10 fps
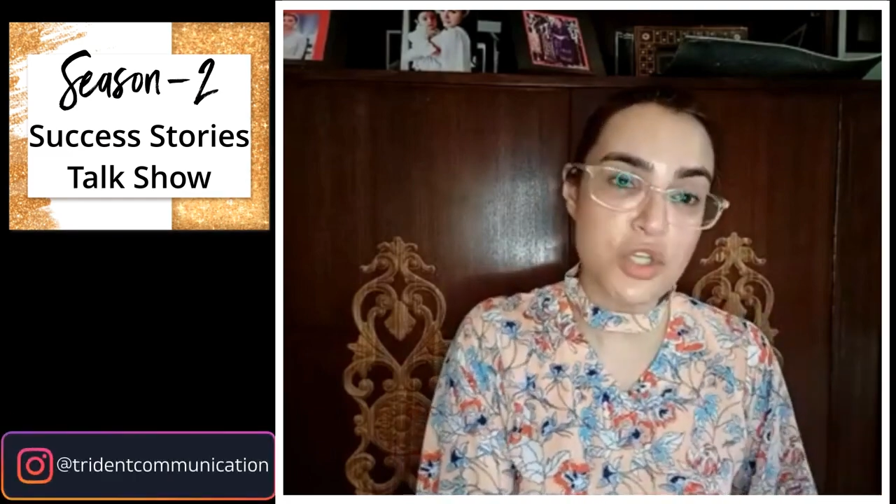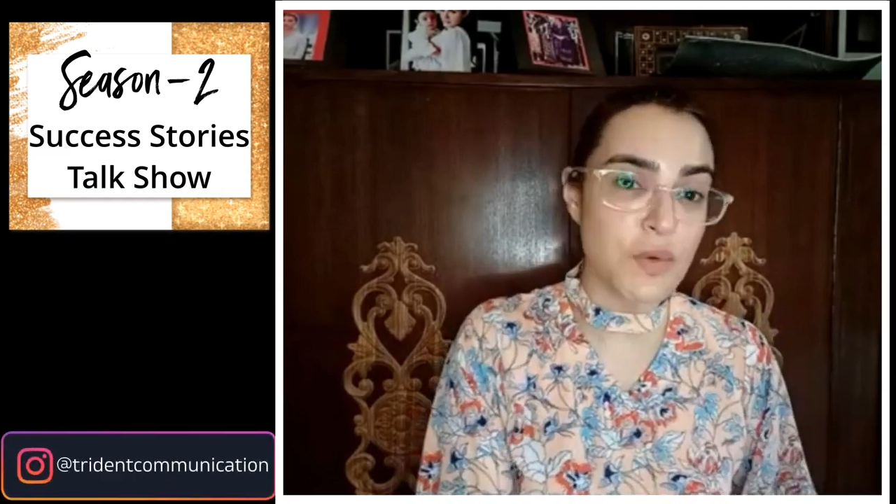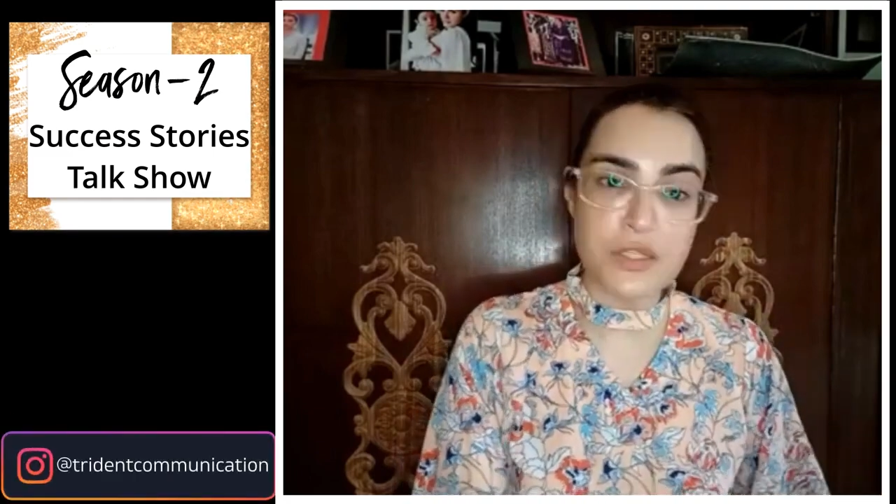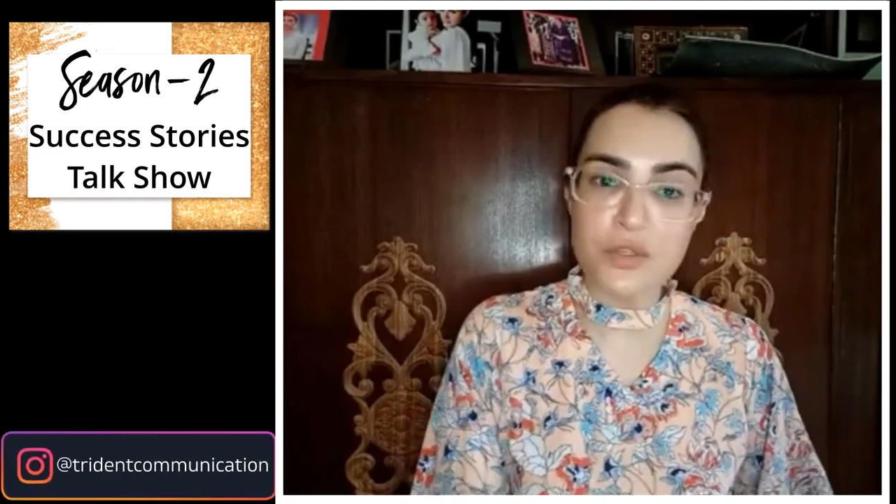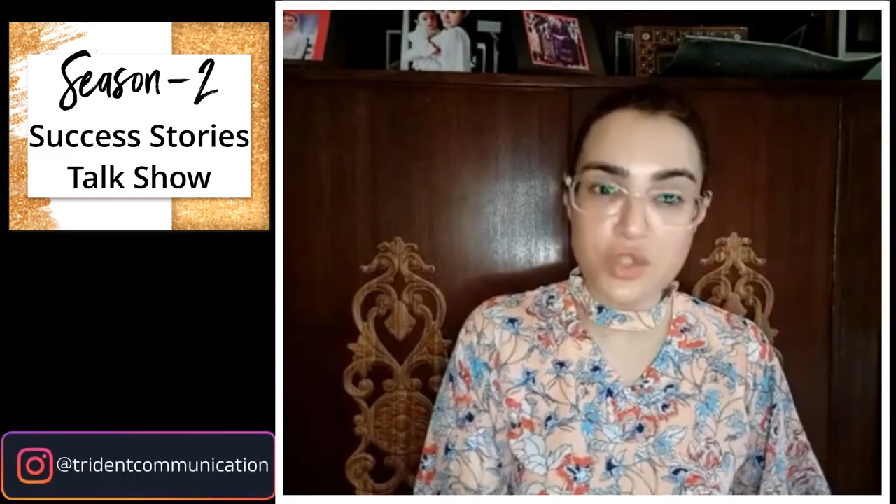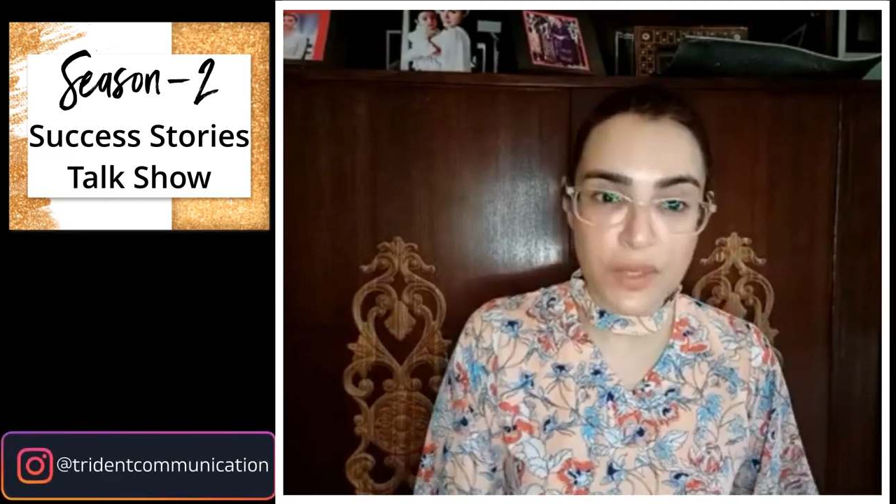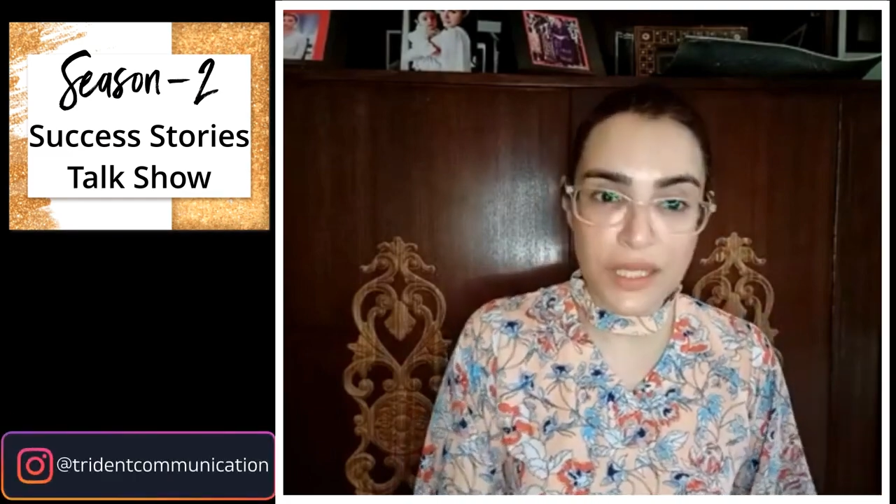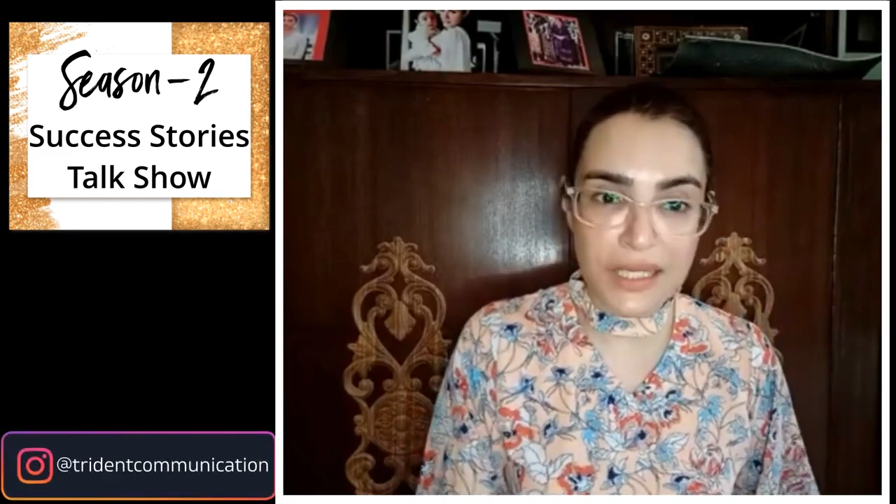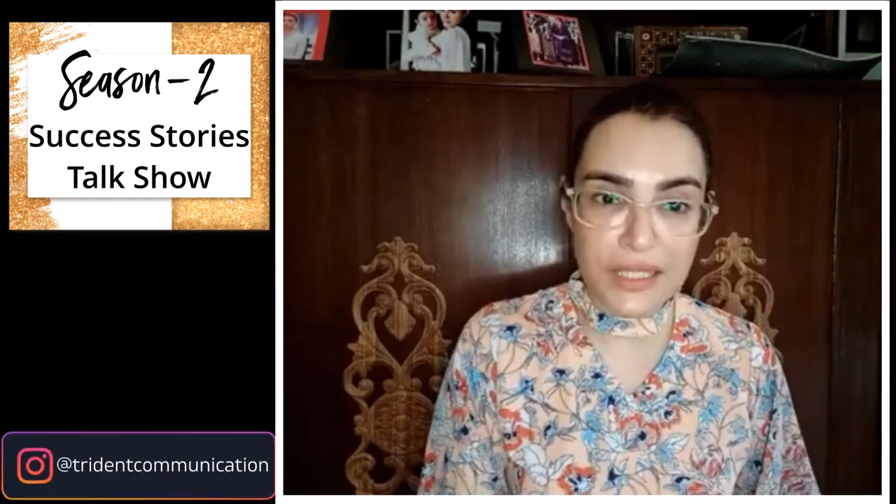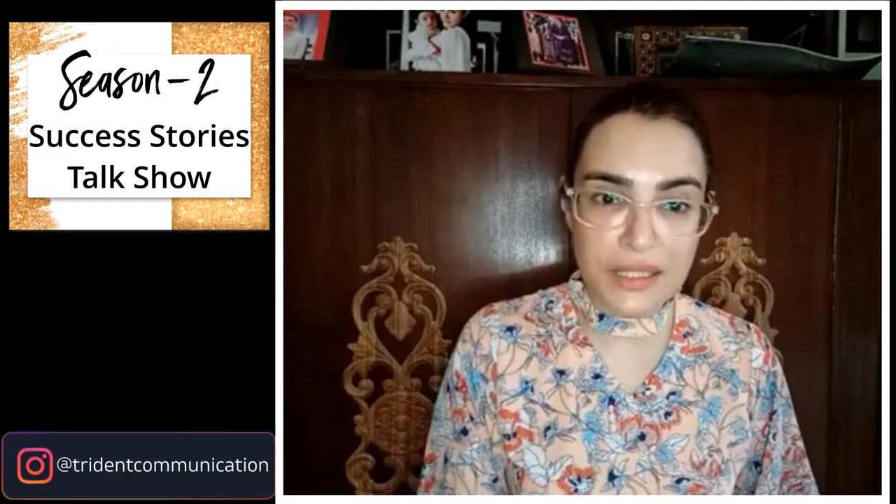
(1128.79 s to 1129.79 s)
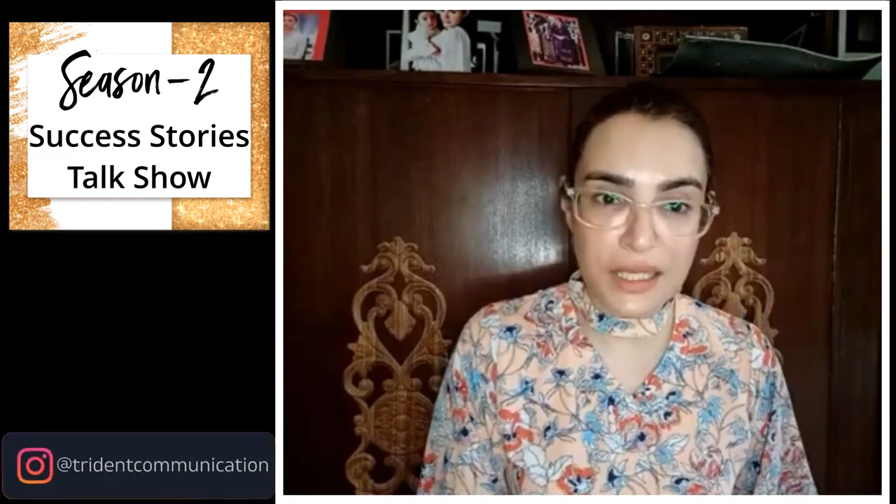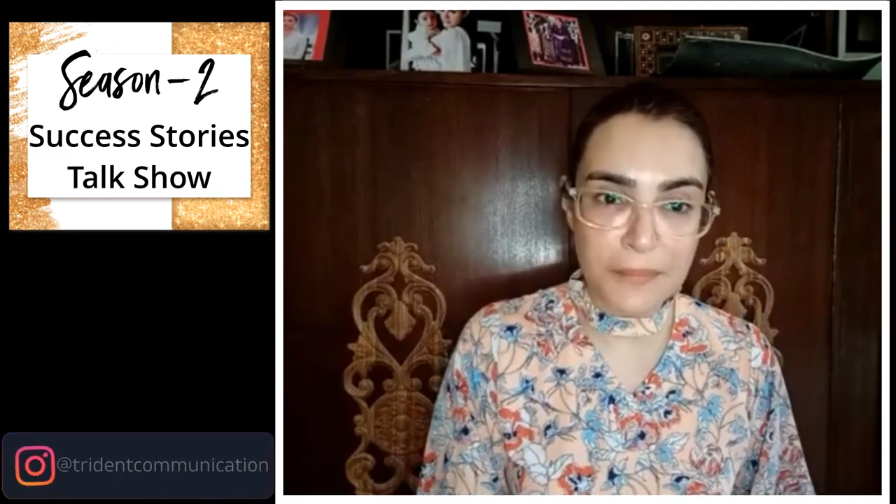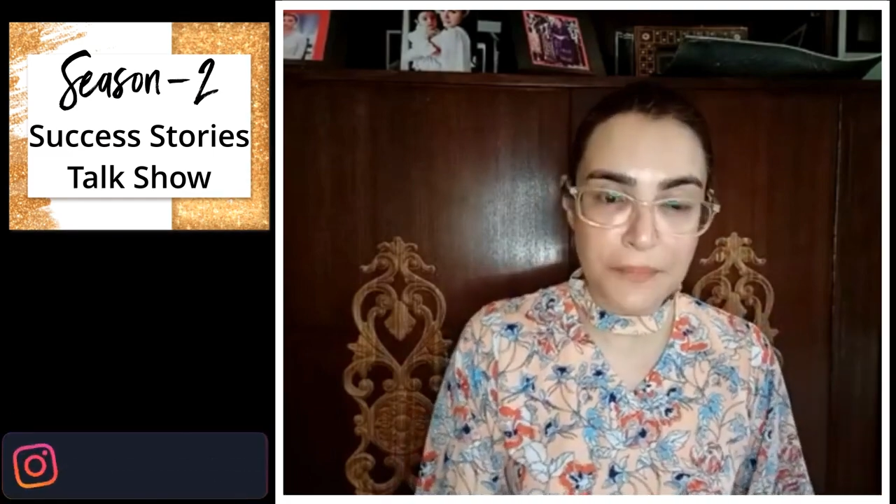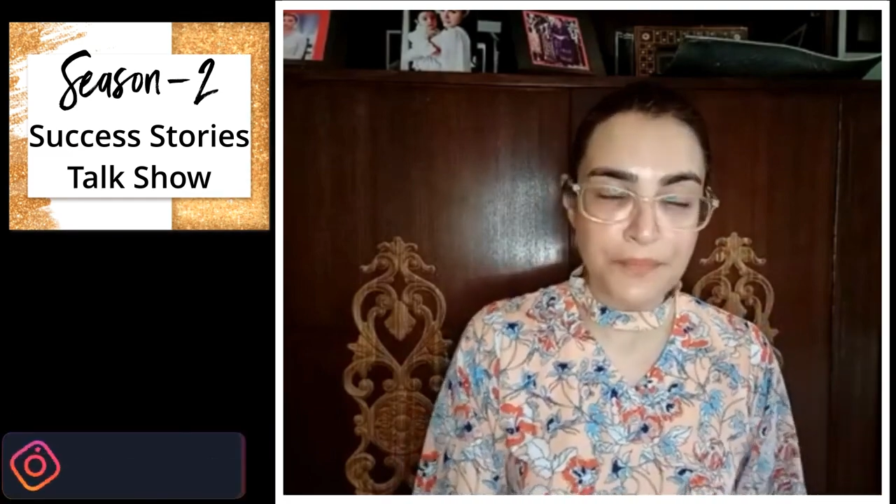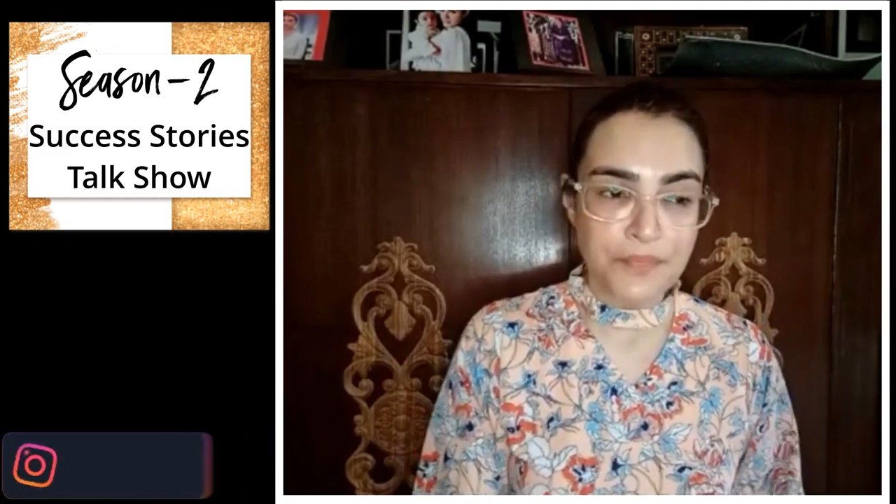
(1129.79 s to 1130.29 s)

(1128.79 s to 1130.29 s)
She wasn't doing anything.